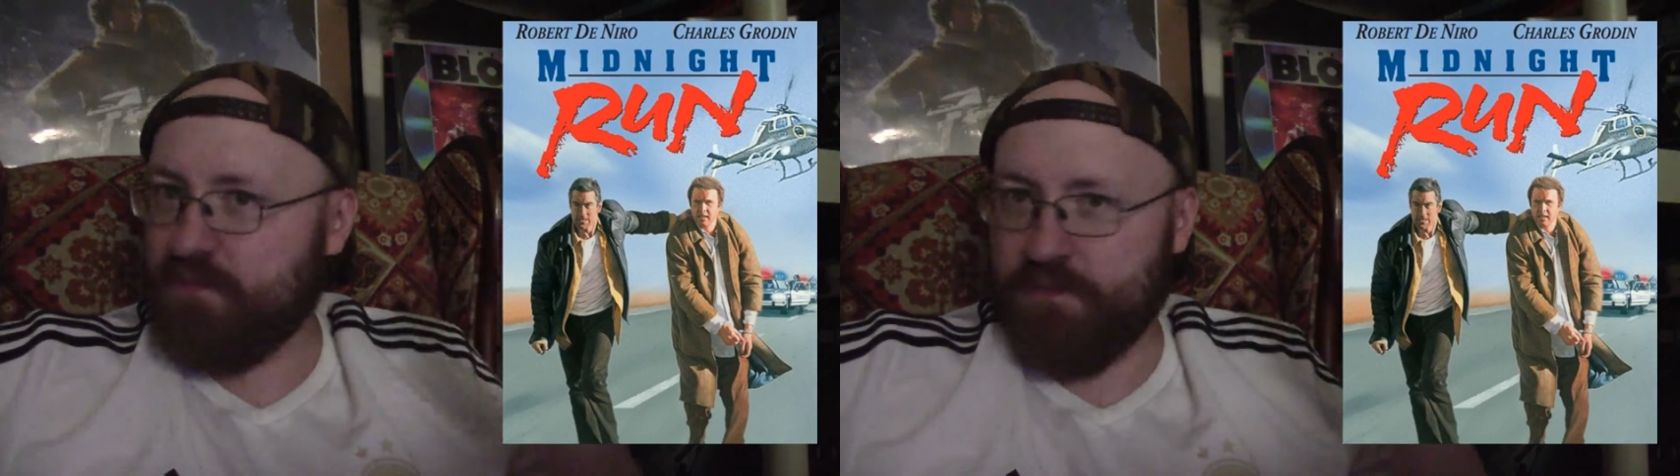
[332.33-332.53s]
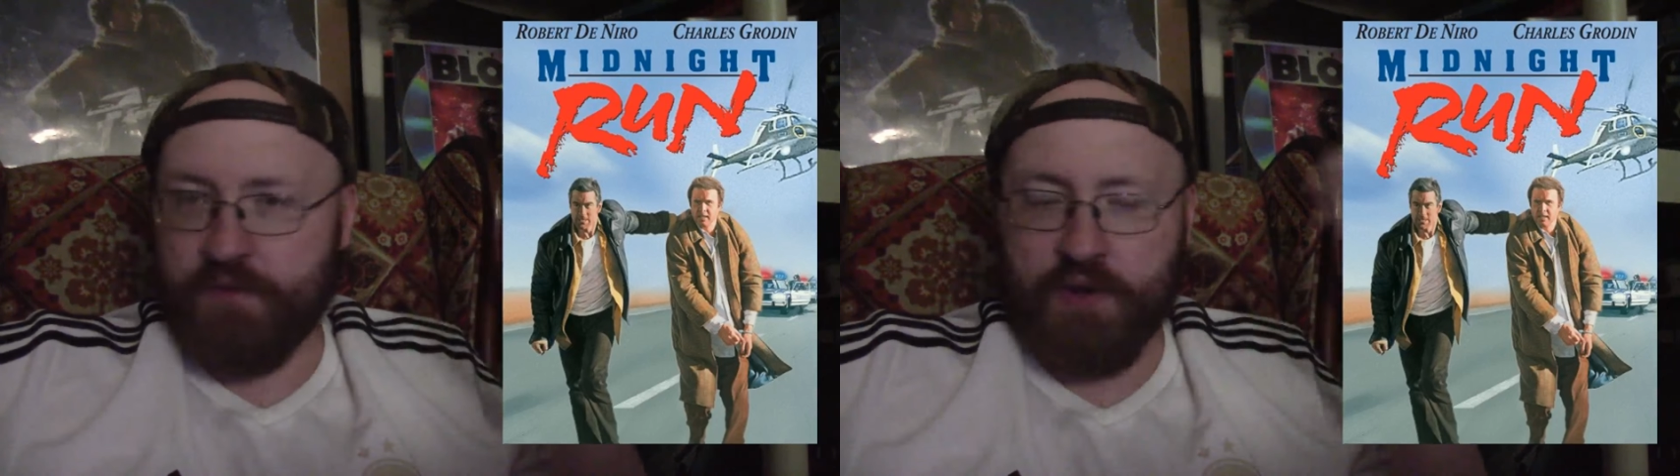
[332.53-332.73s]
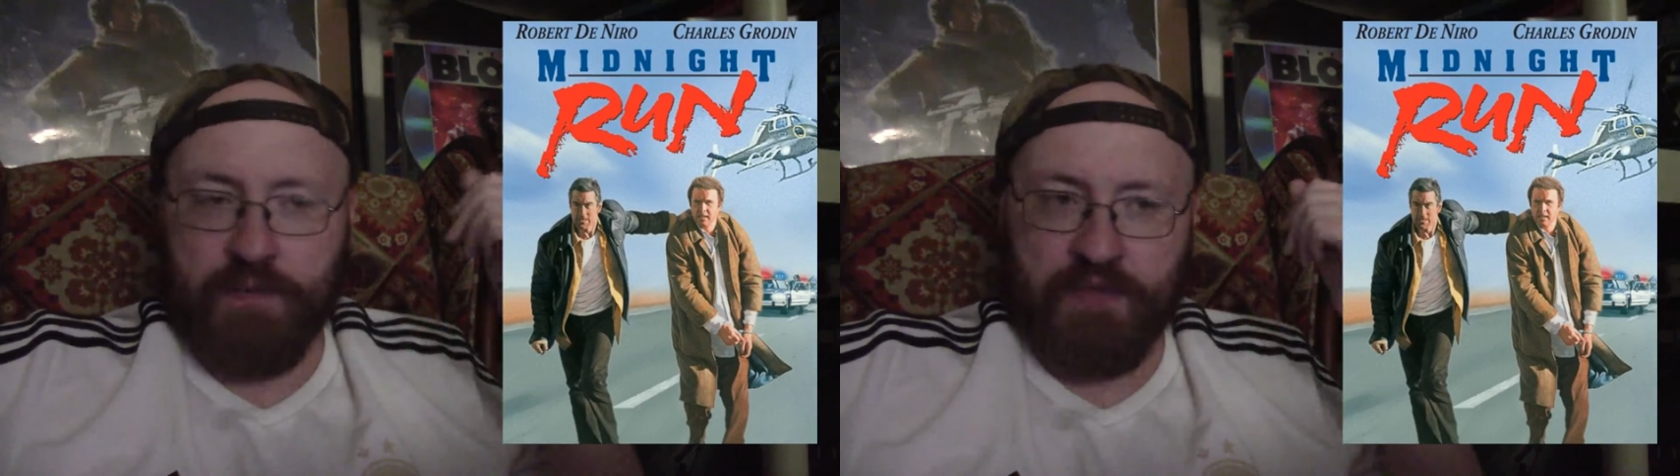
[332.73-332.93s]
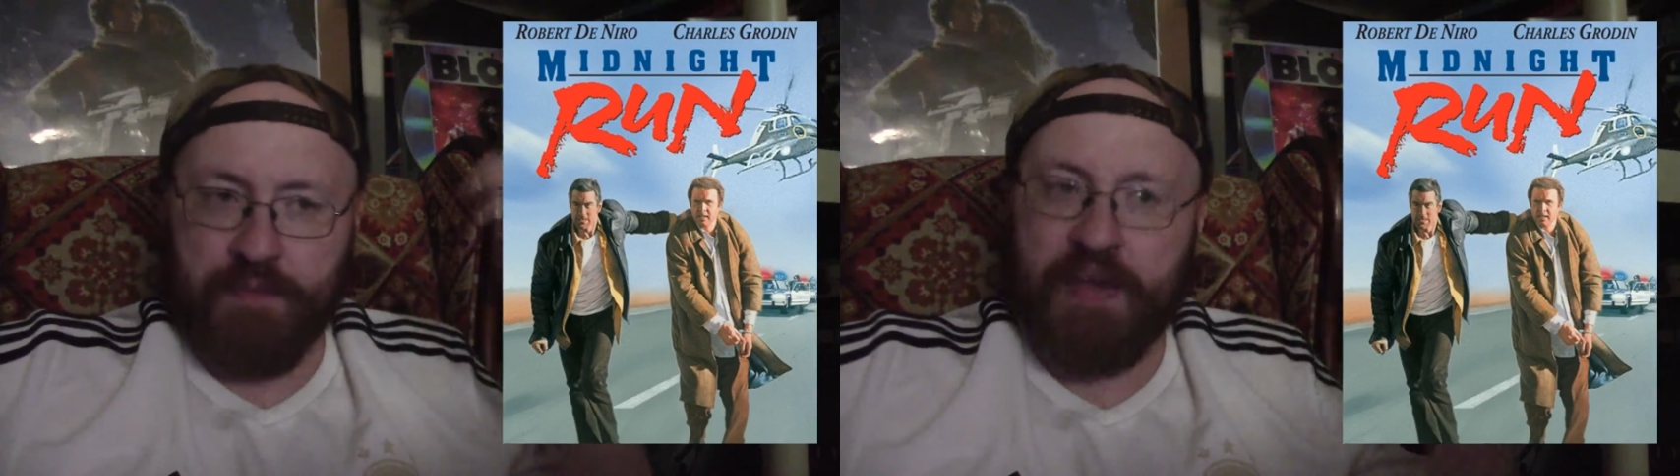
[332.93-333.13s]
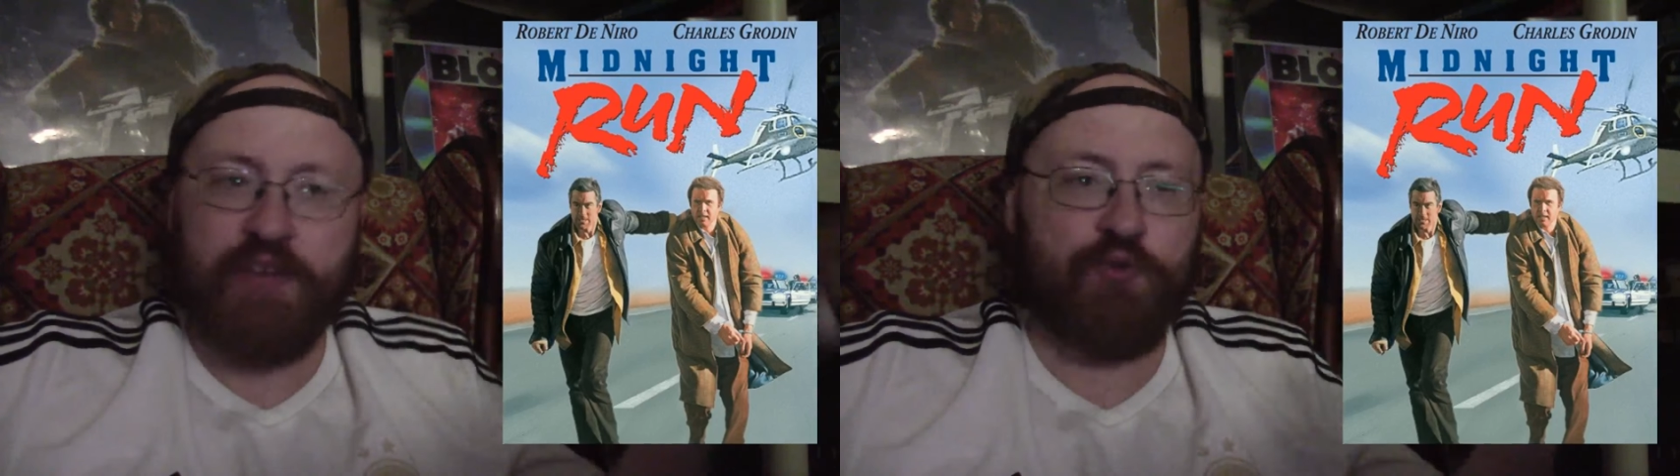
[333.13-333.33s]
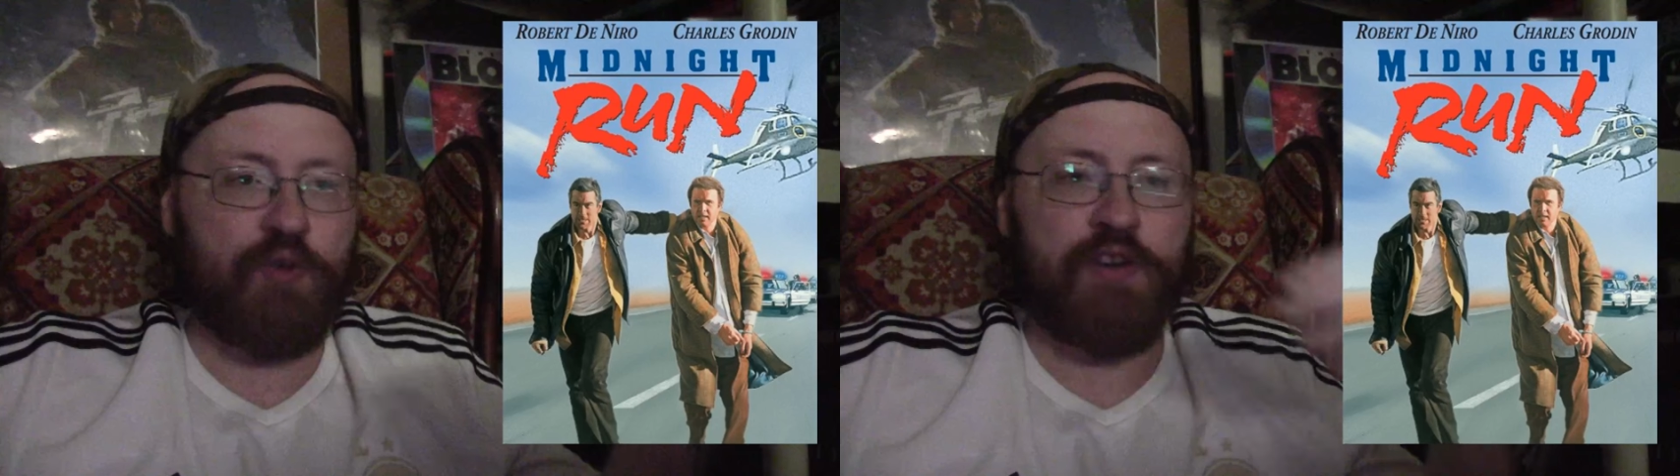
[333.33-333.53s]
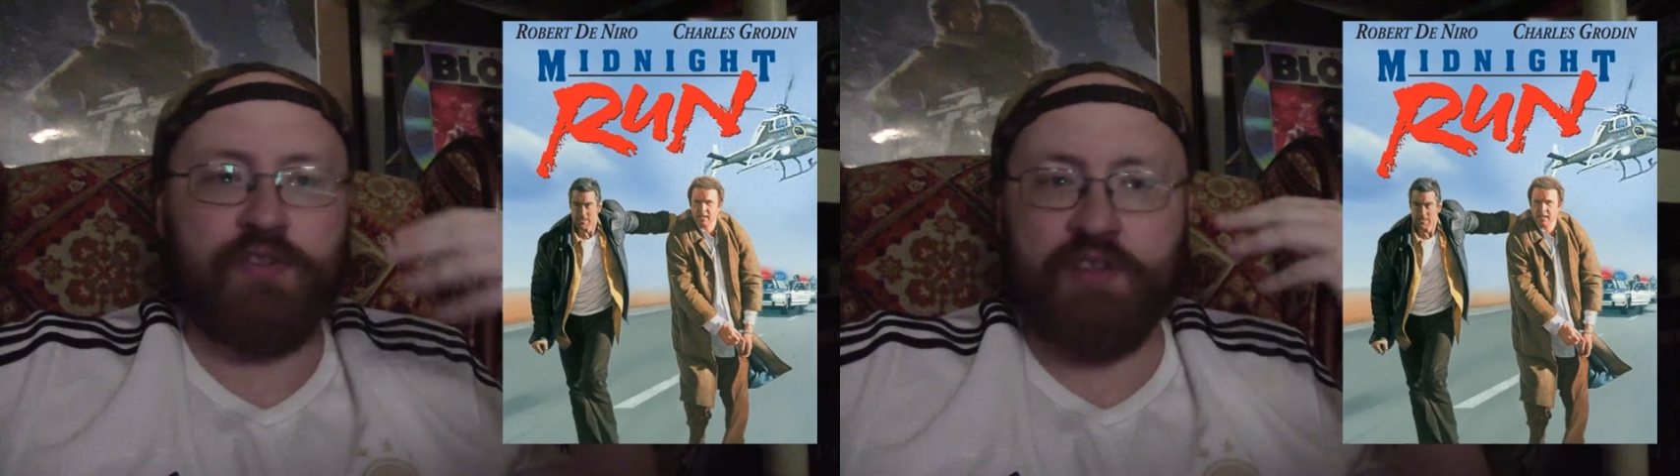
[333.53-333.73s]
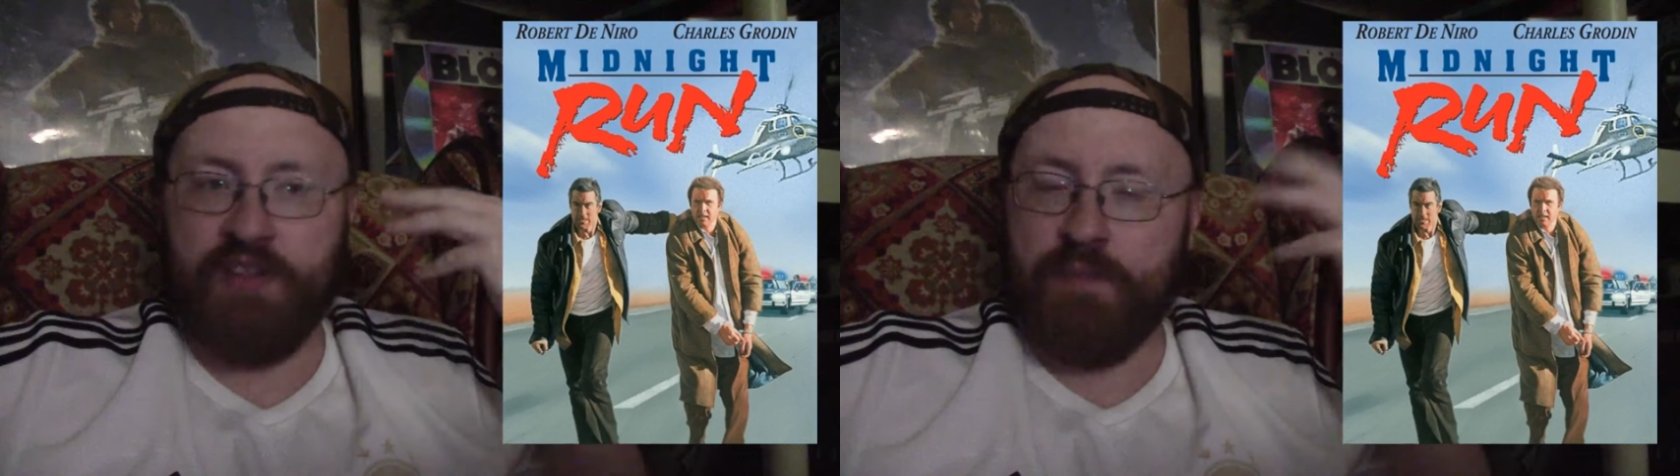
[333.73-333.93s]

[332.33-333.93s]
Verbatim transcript: from The Matrix and the